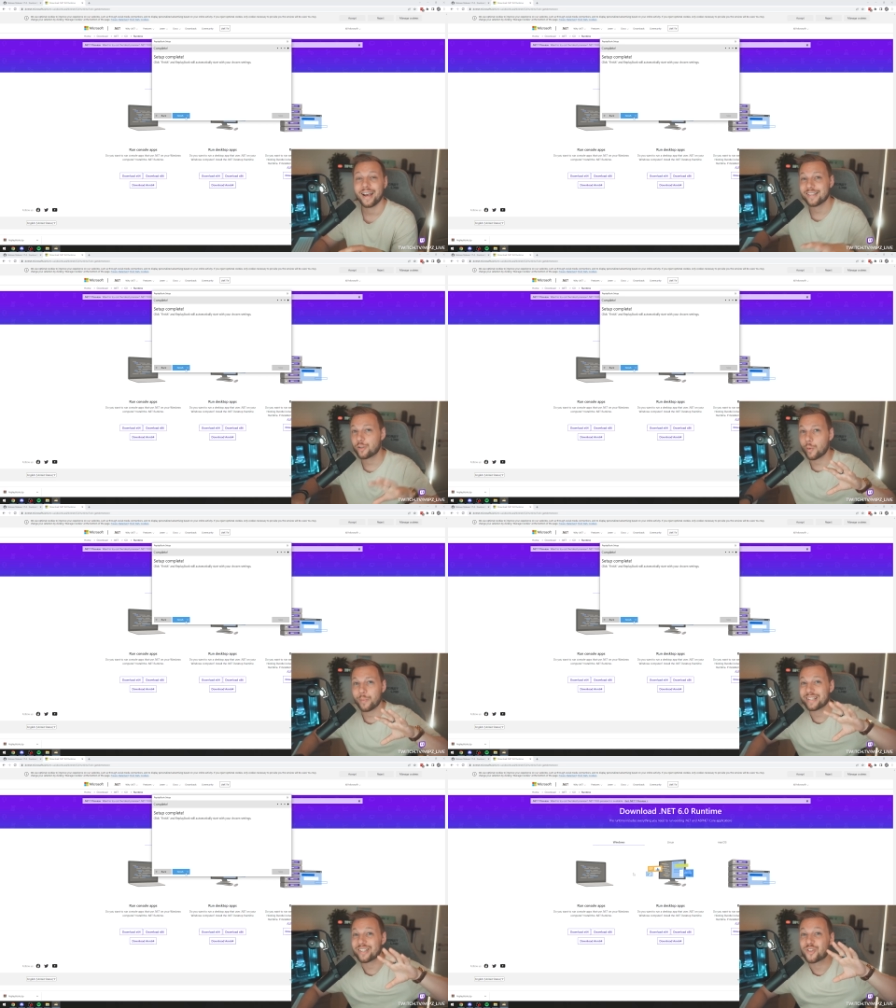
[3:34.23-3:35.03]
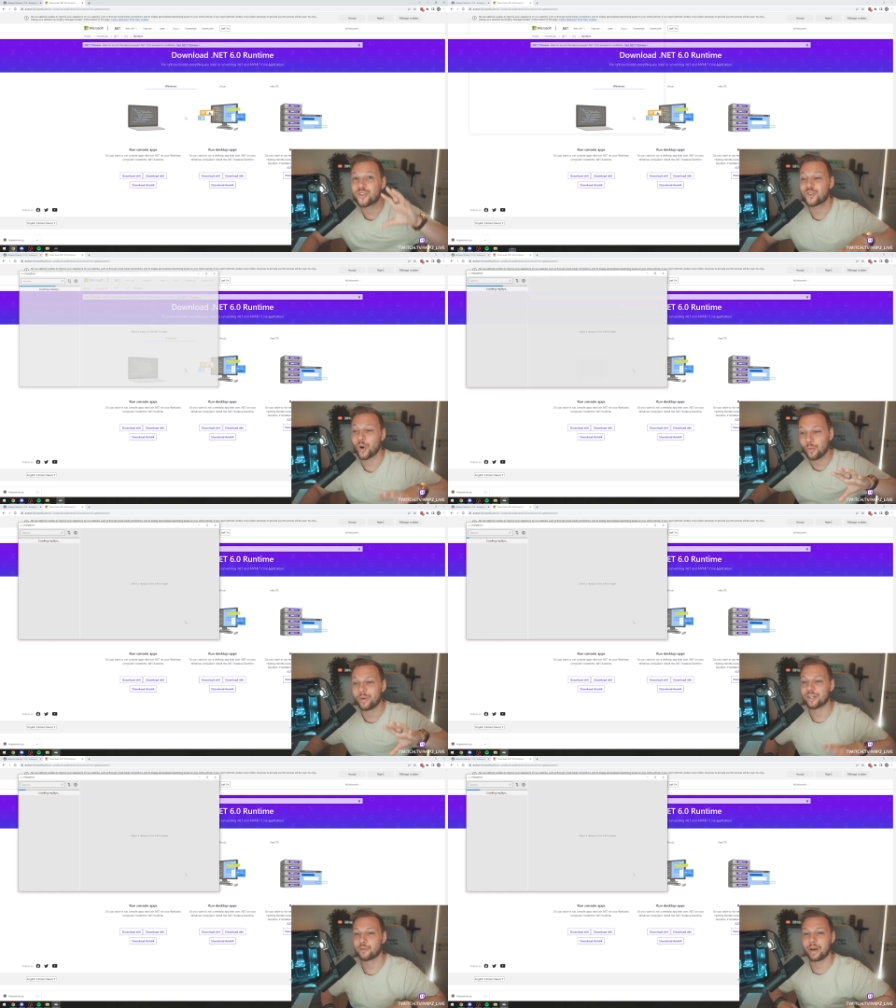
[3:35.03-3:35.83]
And this is what makes it so
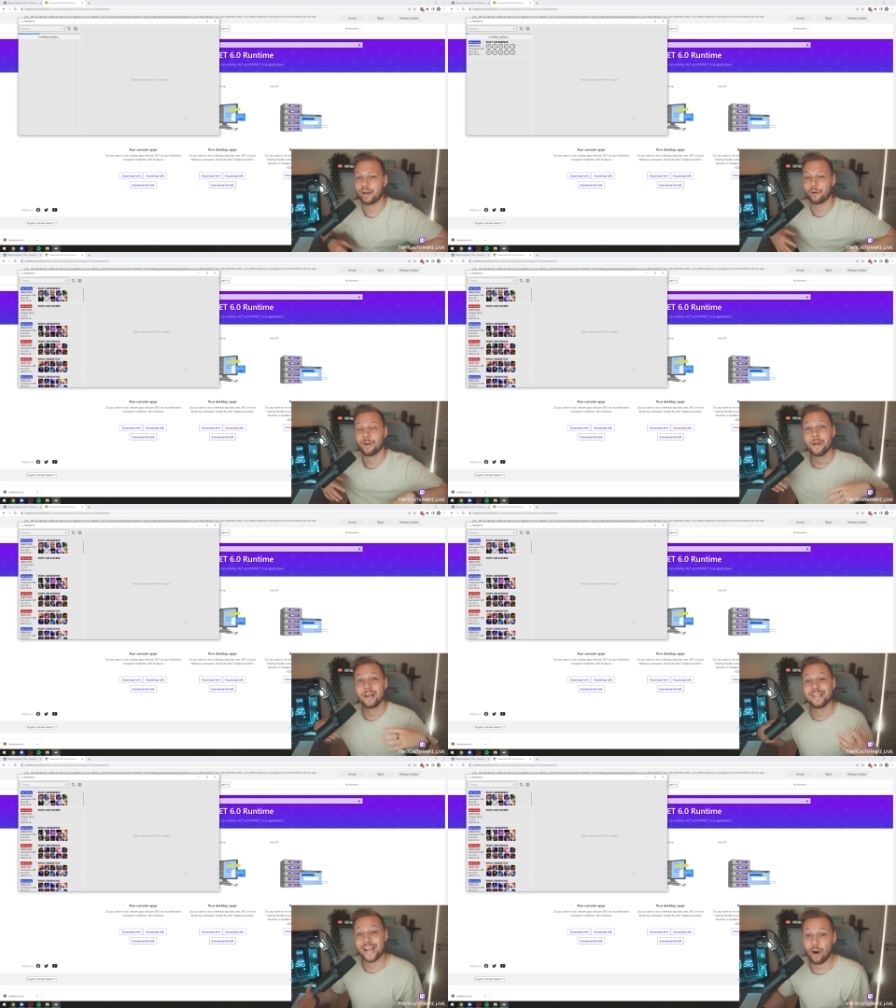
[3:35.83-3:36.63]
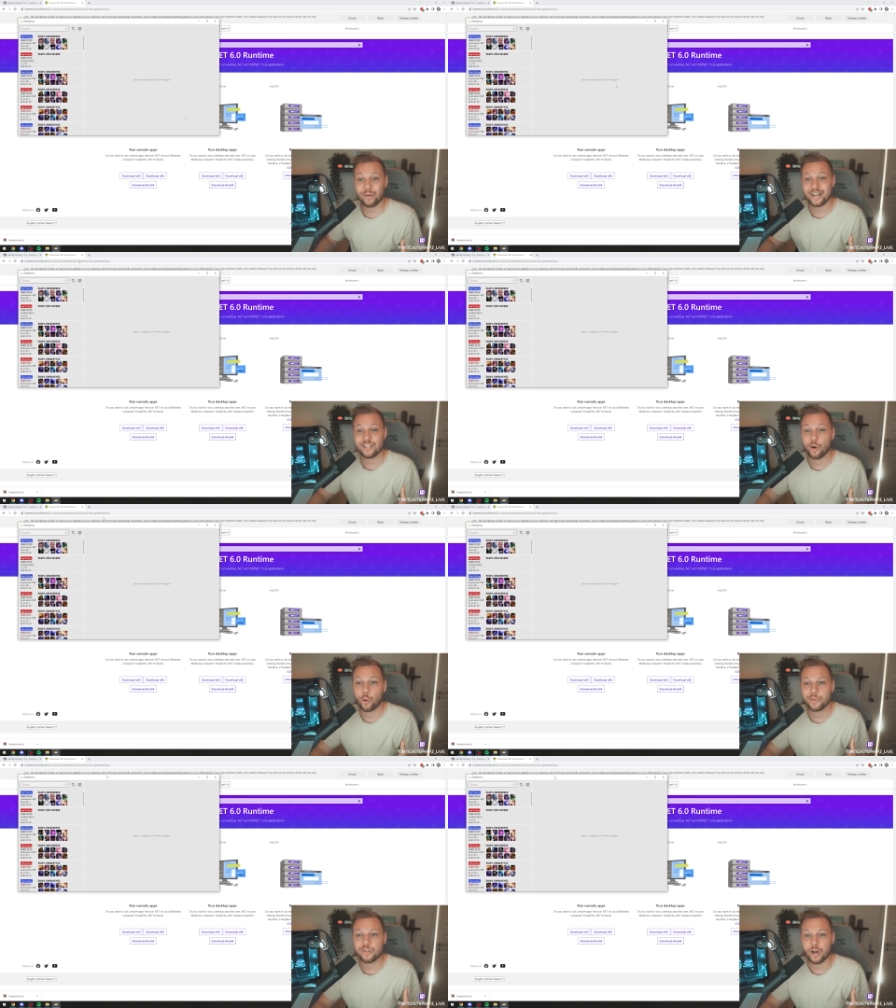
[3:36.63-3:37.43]
much better. Now it actually
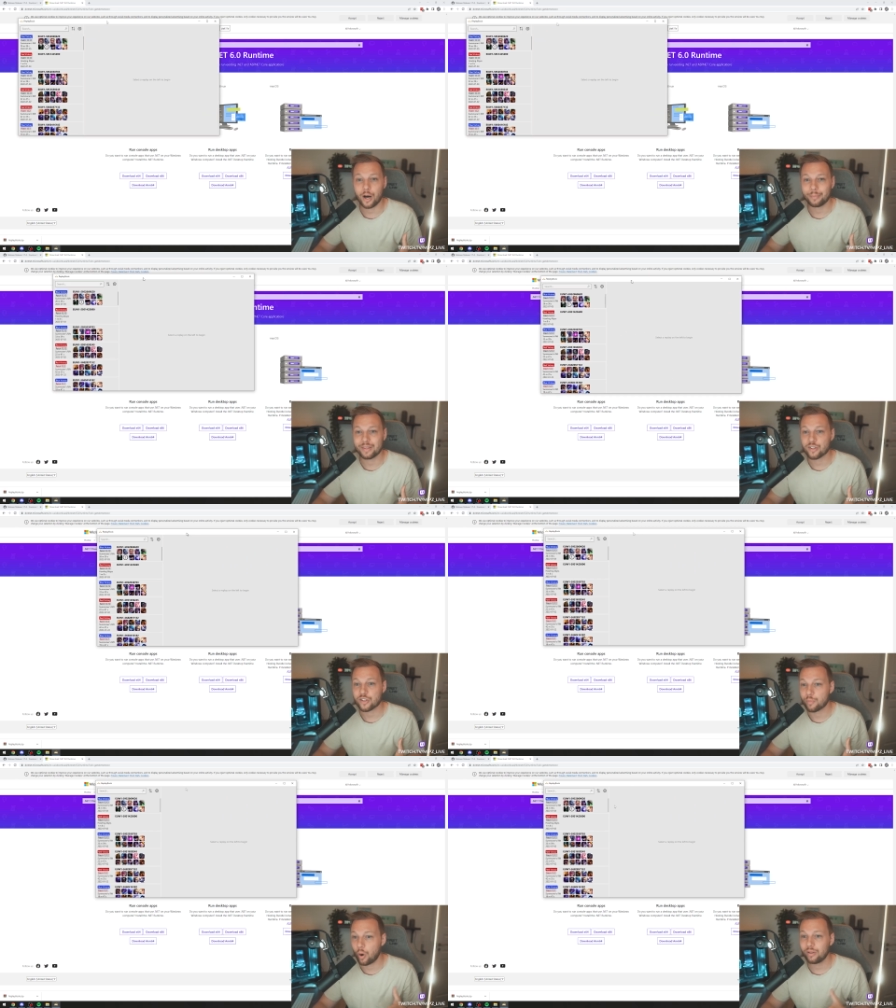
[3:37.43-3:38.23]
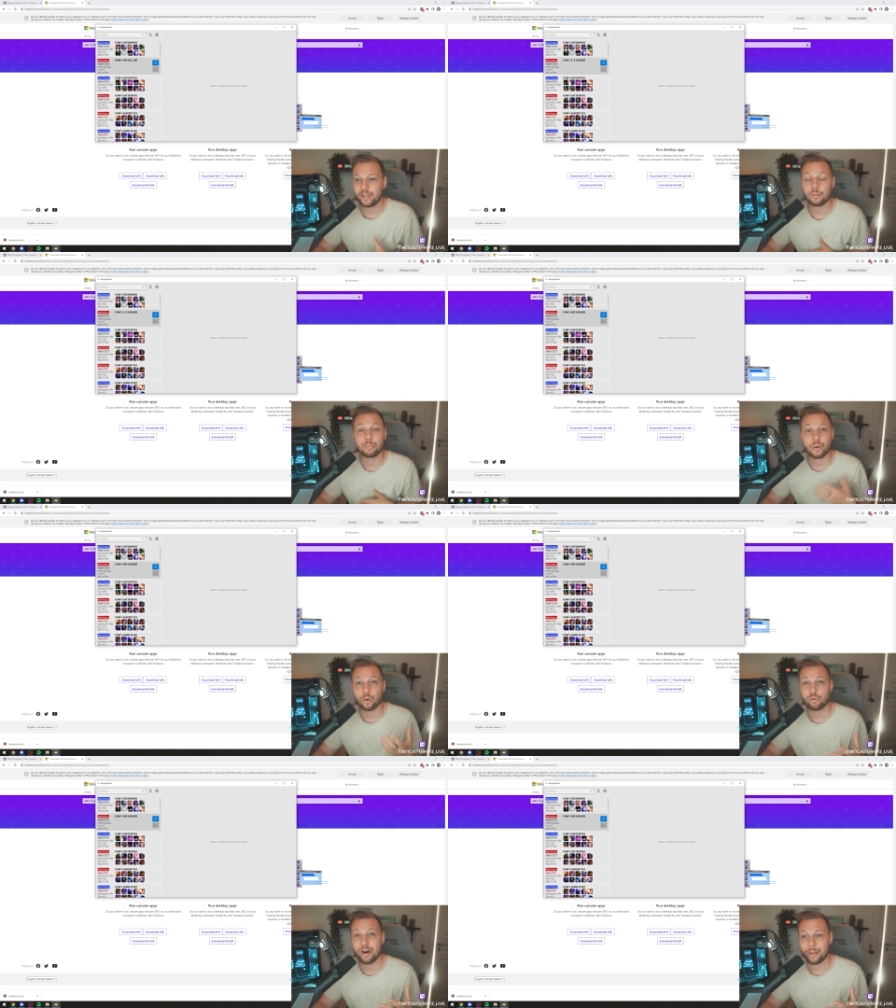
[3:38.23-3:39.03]
opens up this small little
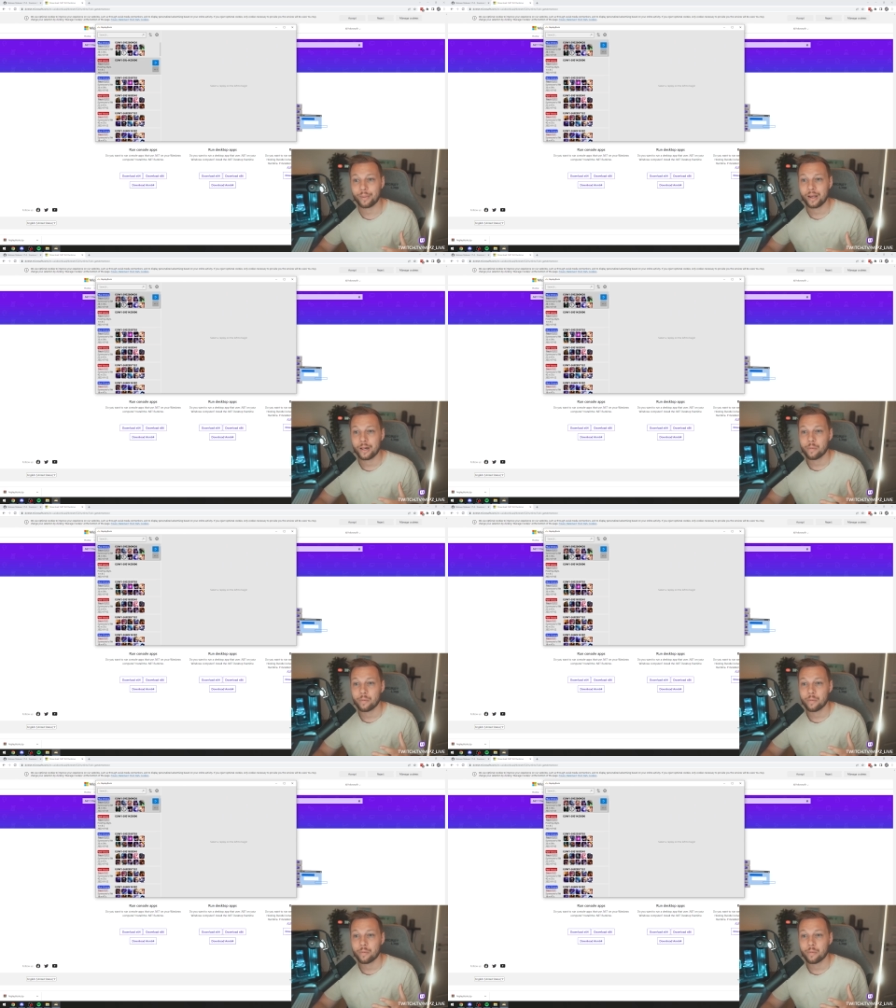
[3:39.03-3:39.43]
program